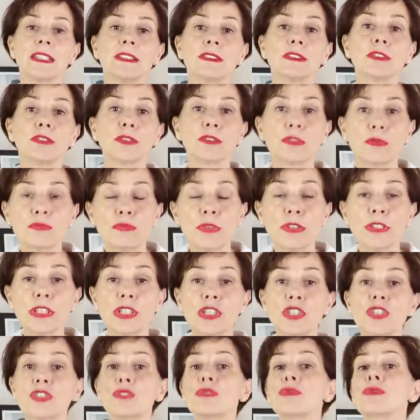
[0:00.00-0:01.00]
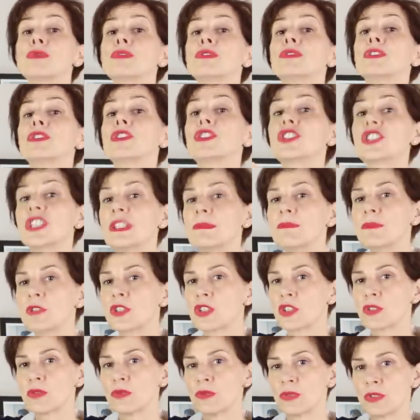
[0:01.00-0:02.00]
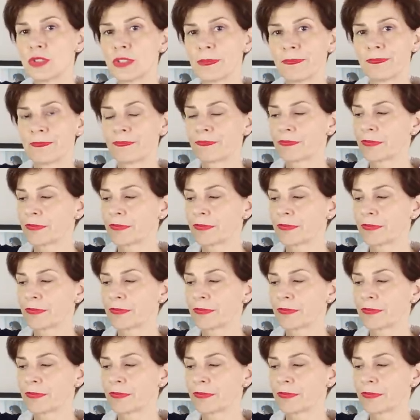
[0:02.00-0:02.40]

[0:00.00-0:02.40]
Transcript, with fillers: you know the running shoes, the gym shoes.